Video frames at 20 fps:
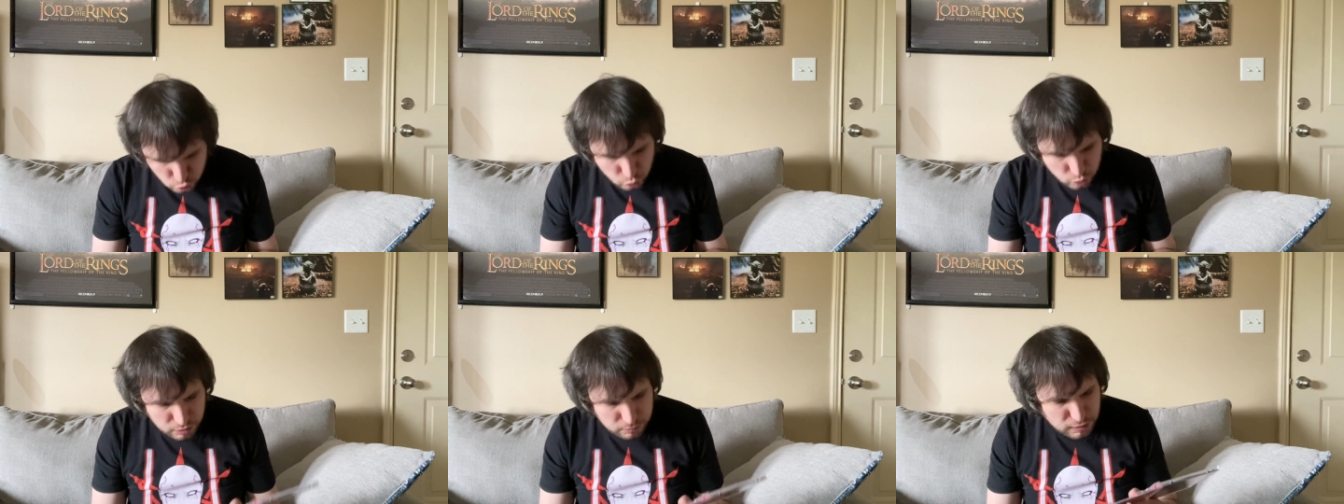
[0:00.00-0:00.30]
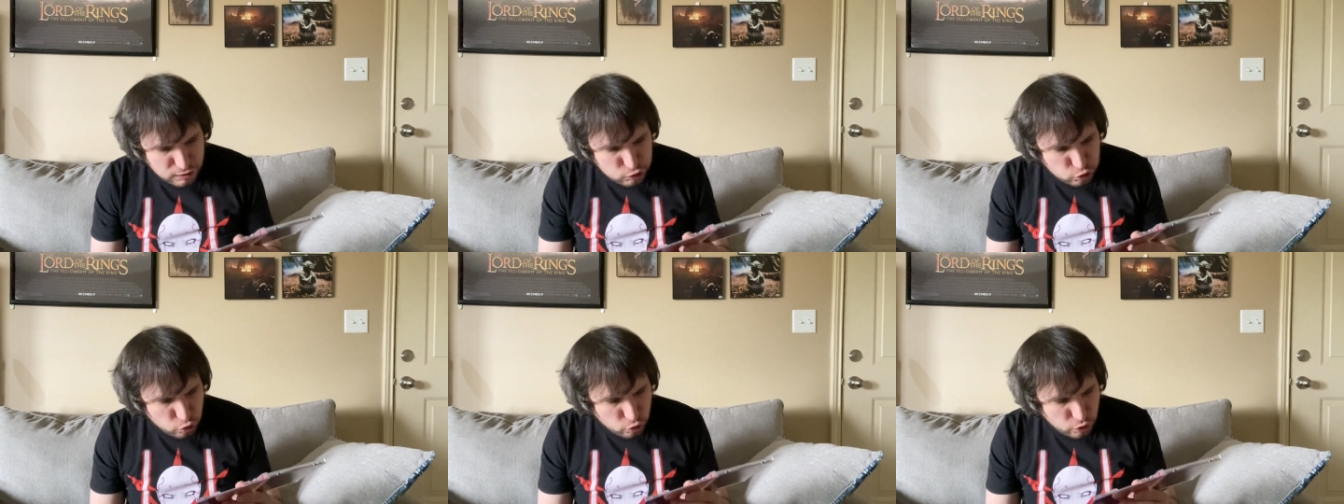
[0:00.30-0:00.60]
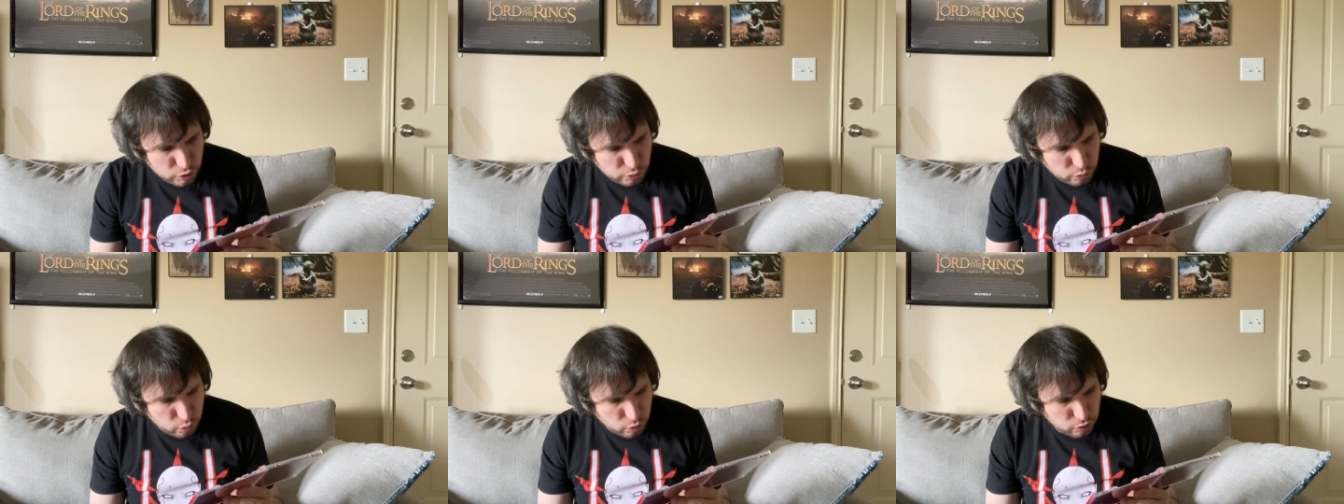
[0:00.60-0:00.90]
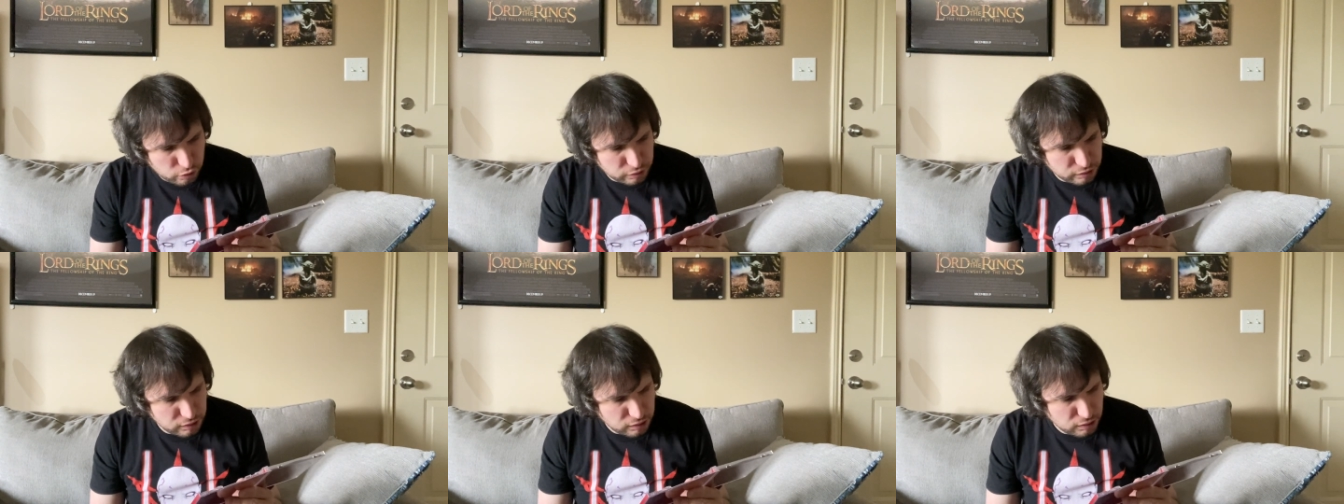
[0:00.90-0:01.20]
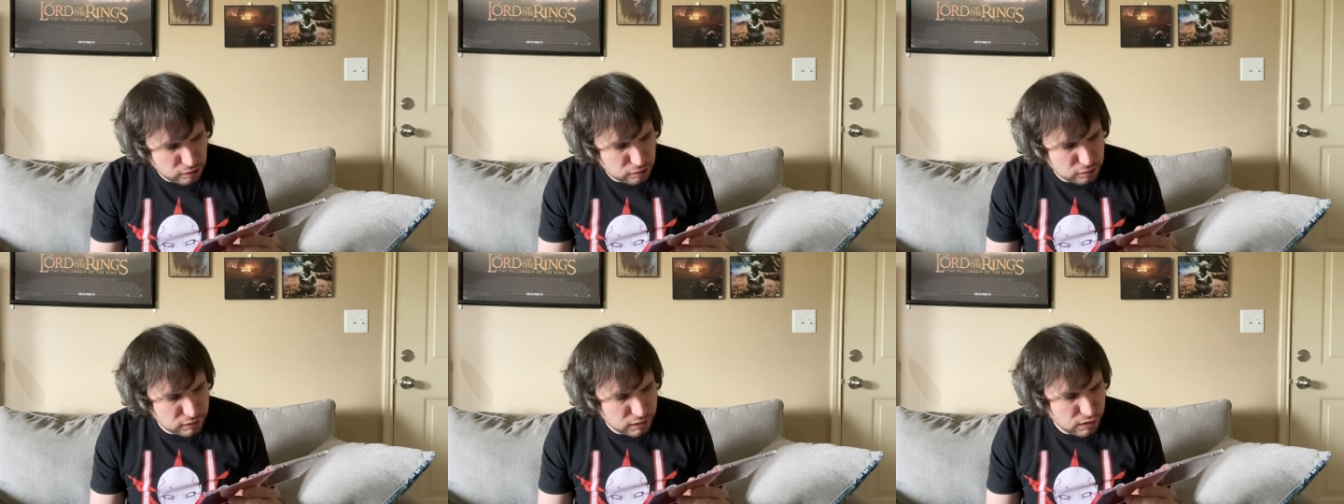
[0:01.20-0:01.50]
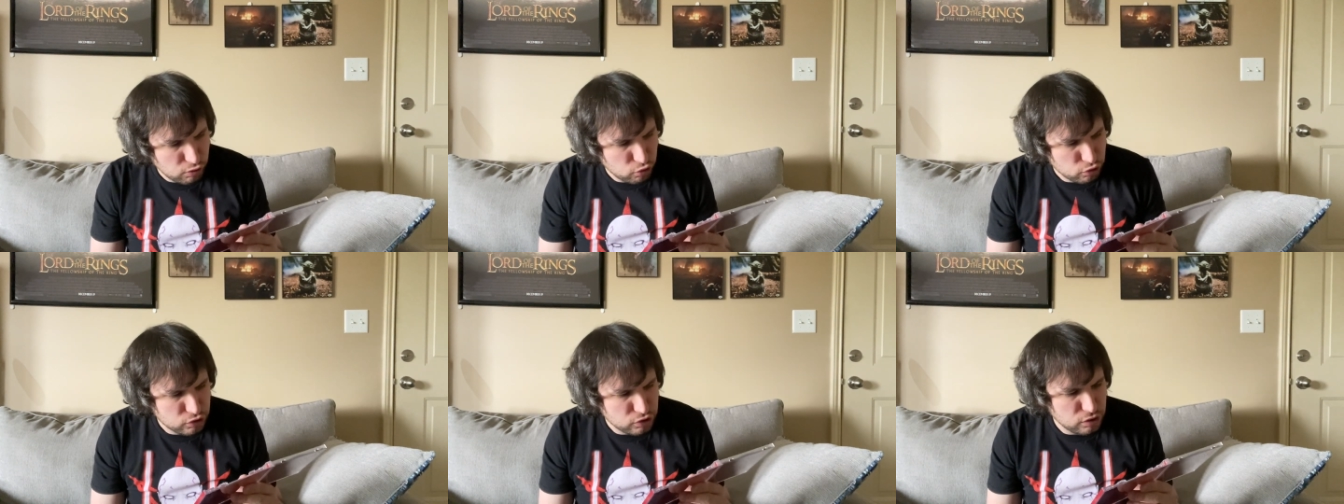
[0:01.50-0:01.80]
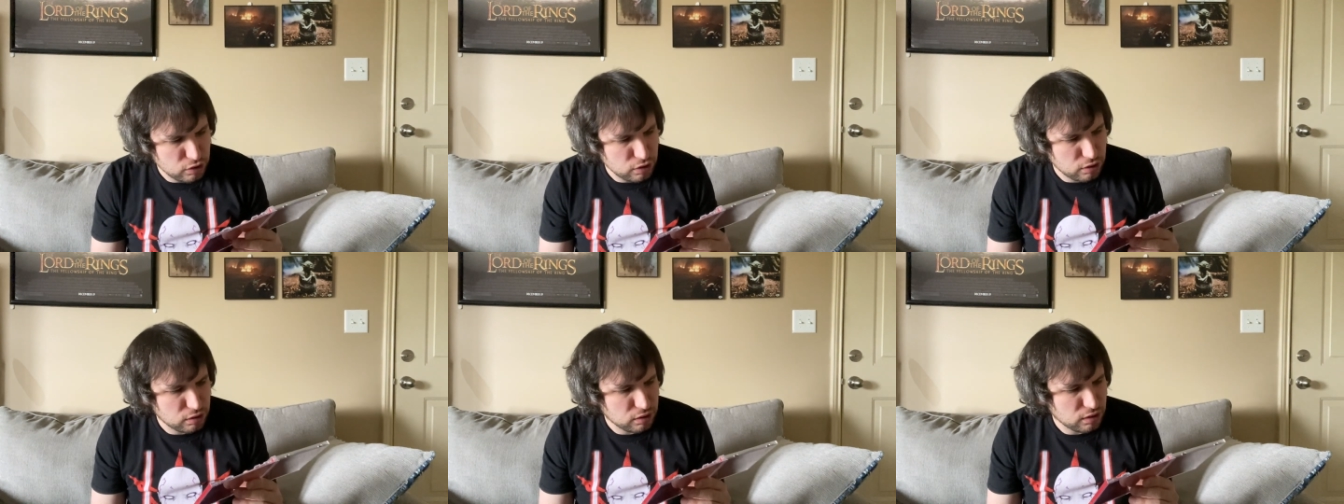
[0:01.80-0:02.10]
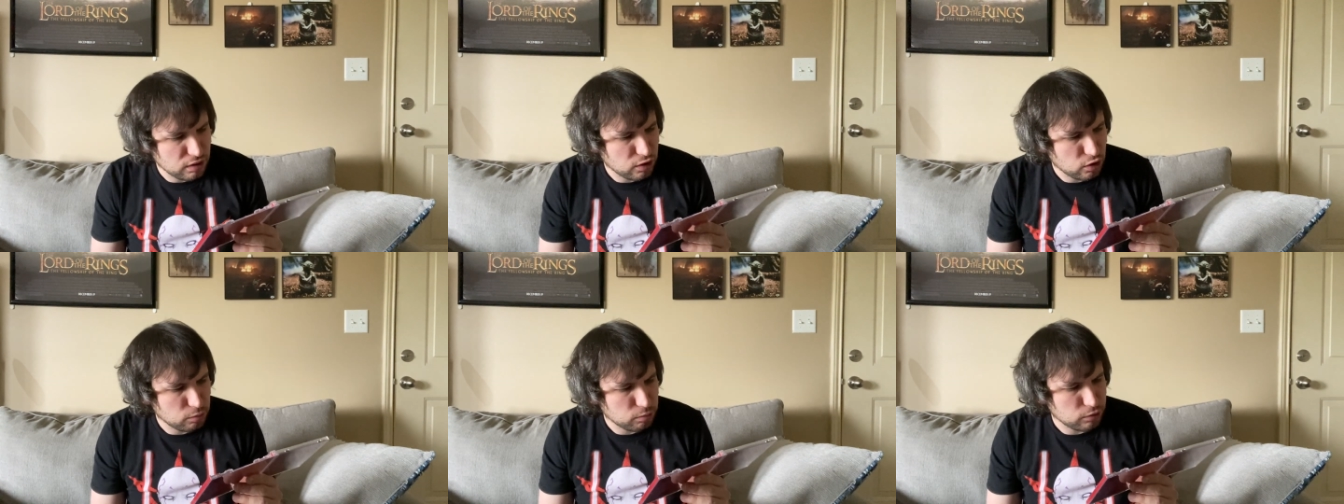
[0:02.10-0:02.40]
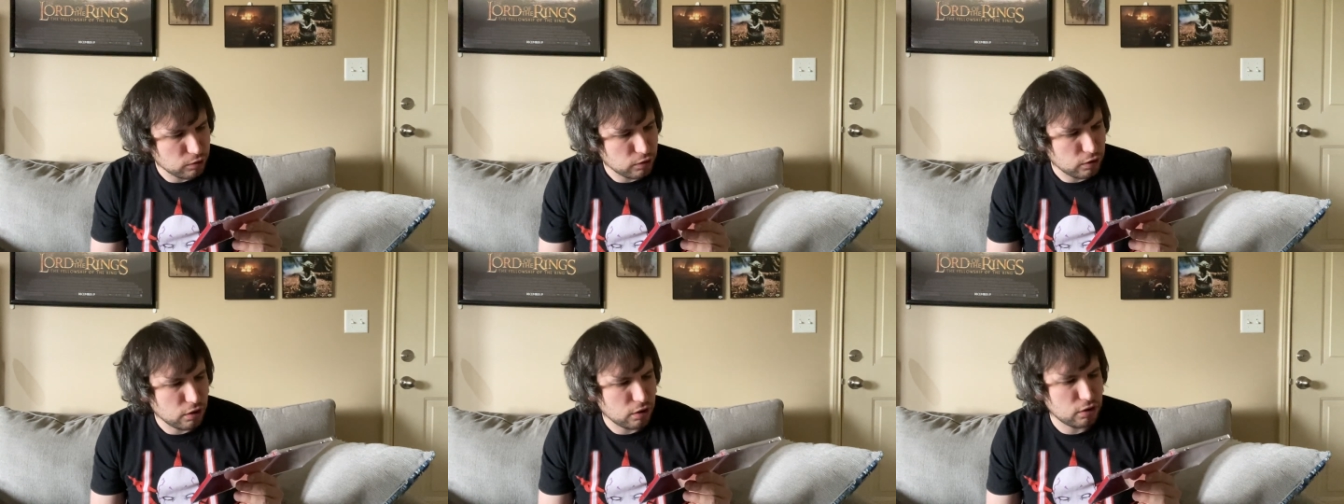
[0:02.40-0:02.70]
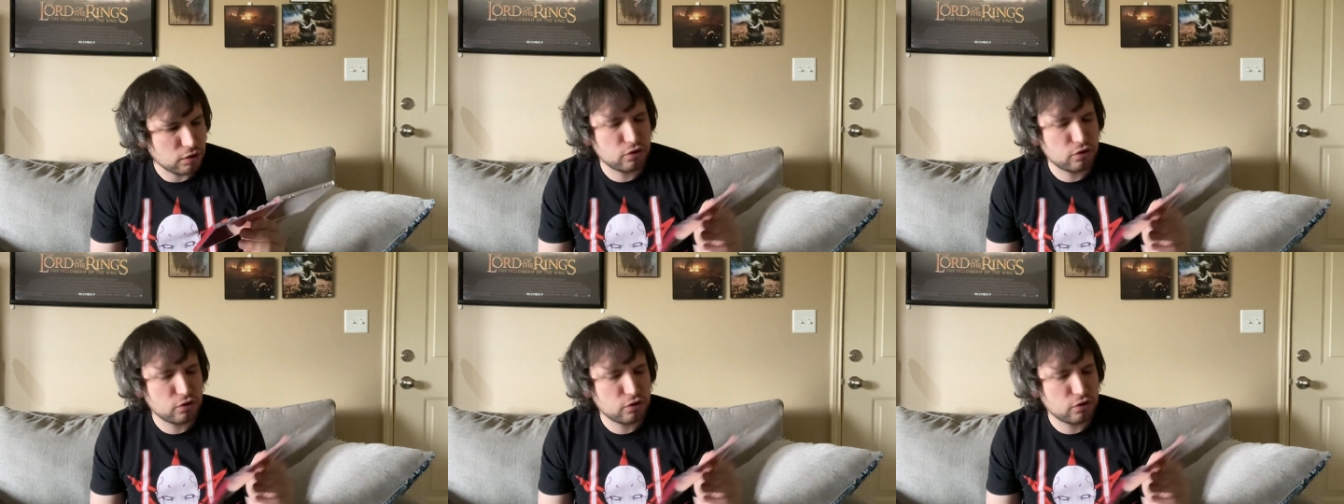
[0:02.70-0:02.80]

want to make sure there weren't any lyrics hidden in there, but no,